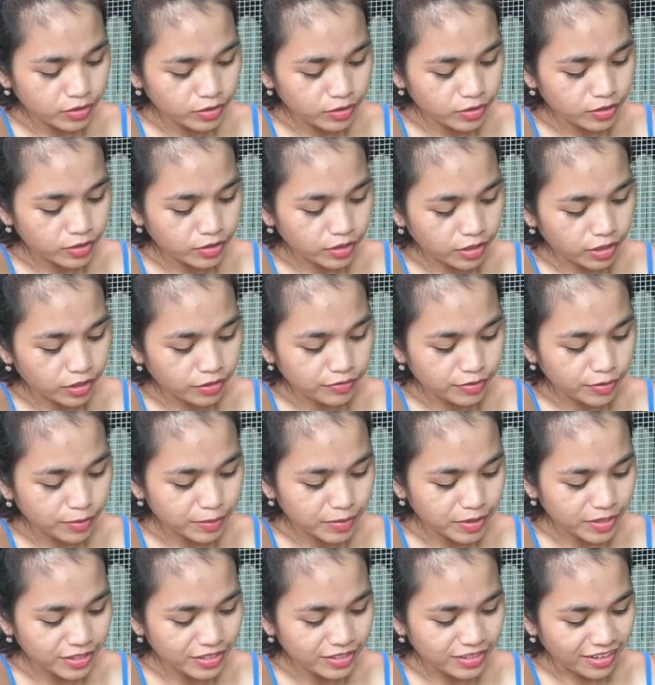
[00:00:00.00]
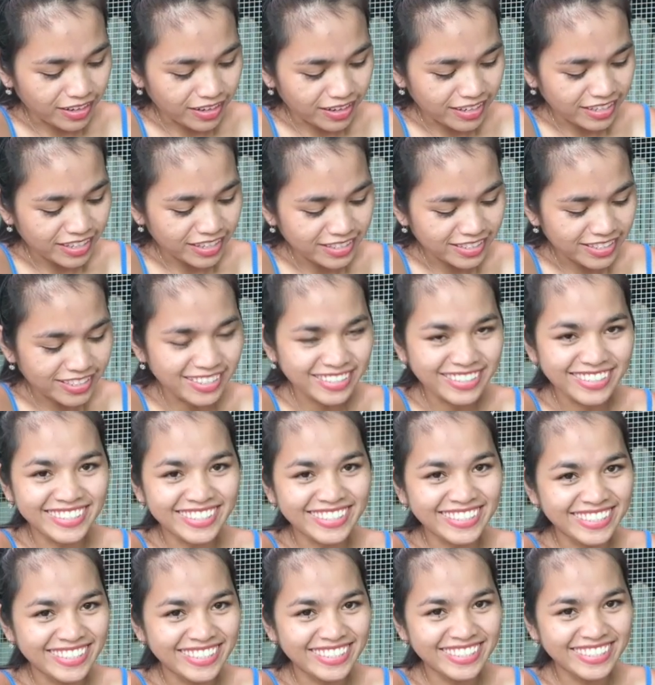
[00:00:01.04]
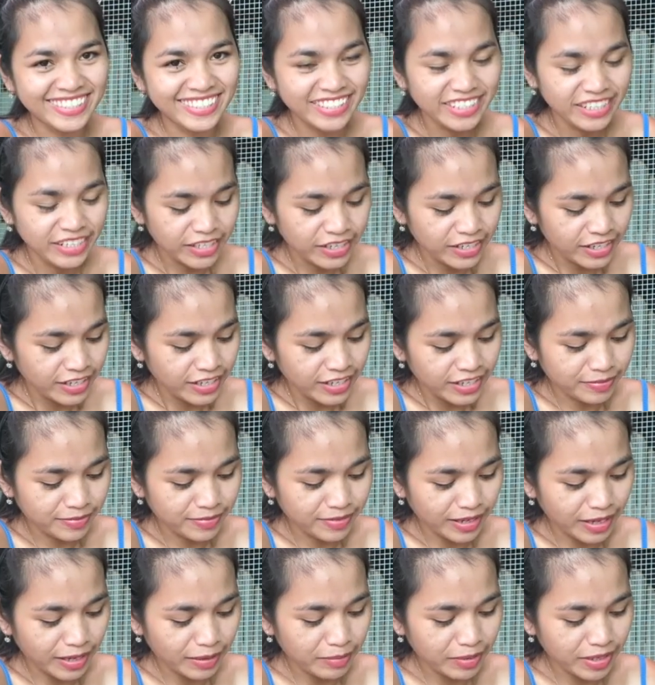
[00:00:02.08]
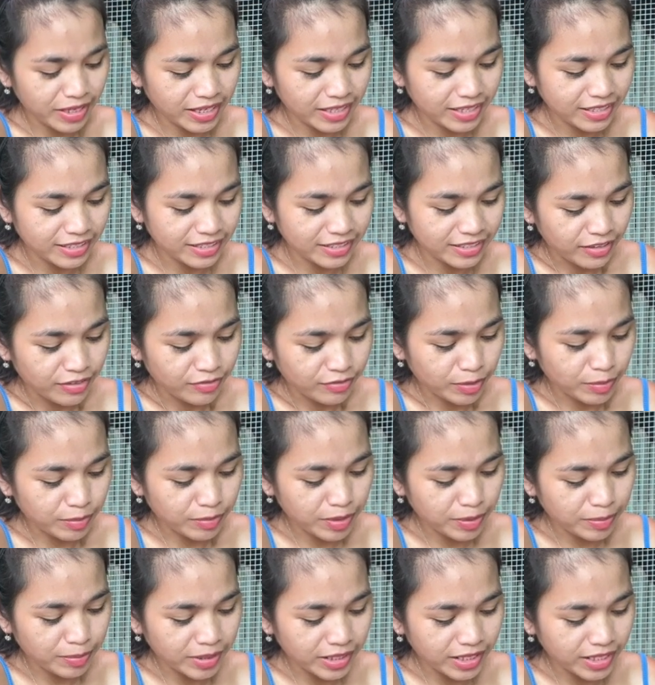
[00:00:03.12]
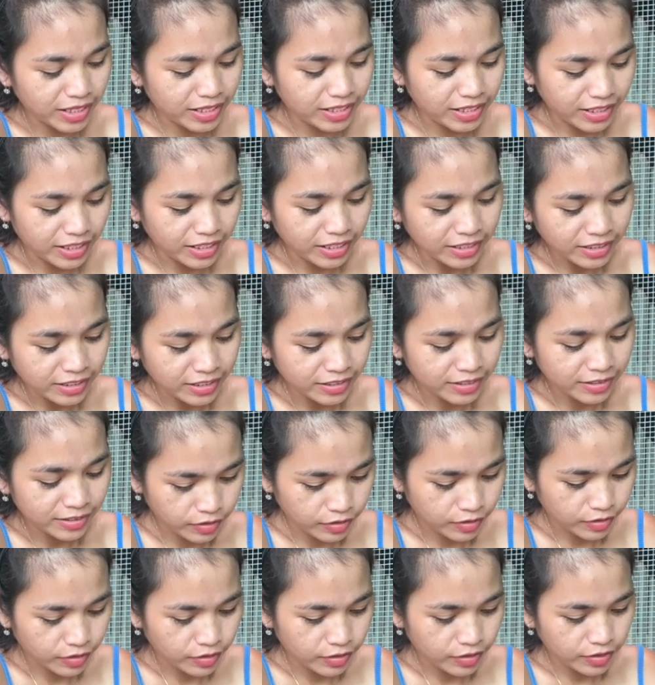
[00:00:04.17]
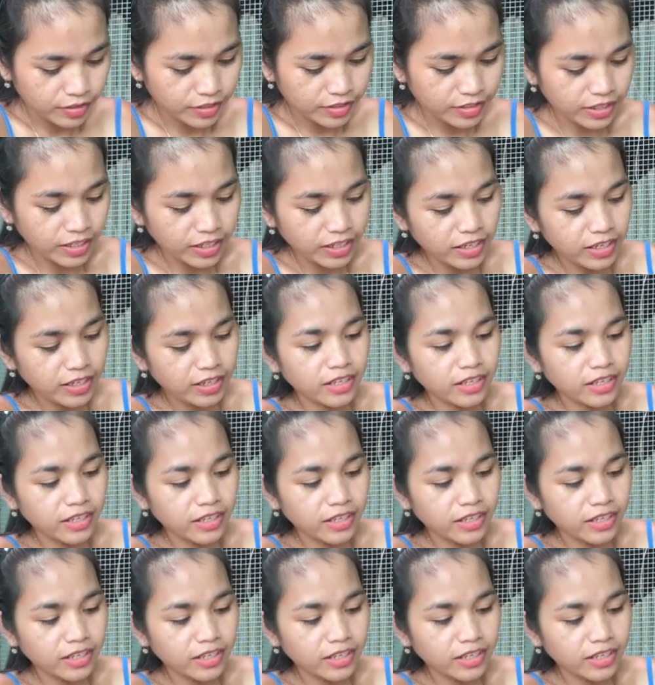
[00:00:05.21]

to start from the start. I mean, from the beginning. See?